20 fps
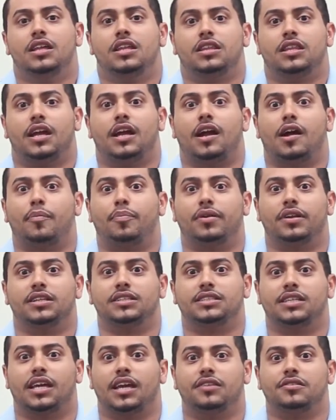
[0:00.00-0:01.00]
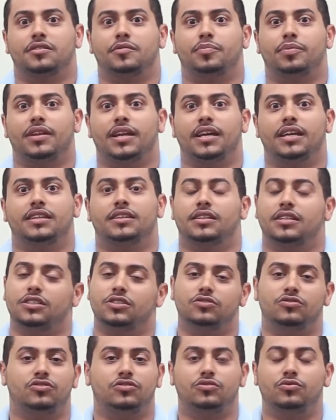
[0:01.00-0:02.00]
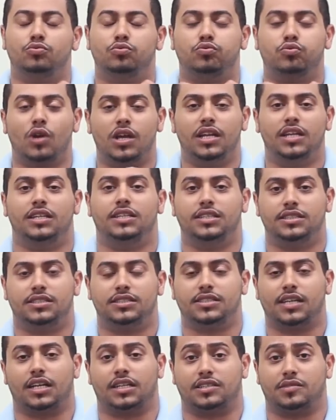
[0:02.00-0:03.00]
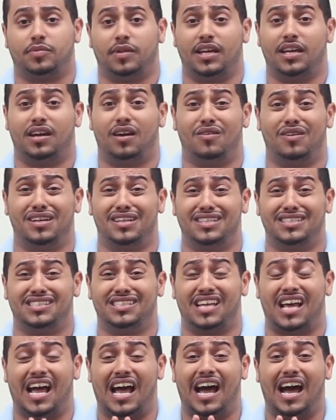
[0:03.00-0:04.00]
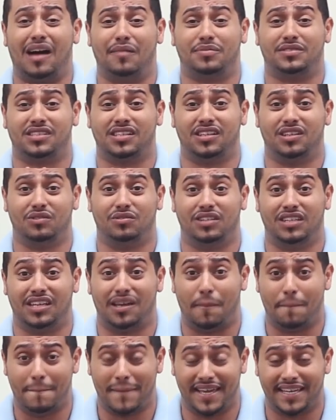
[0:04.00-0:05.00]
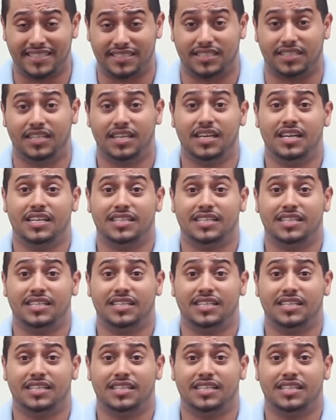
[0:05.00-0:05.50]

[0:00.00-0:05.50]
they are putting together a play that you, really need to check this play out. It is absolutely amazing.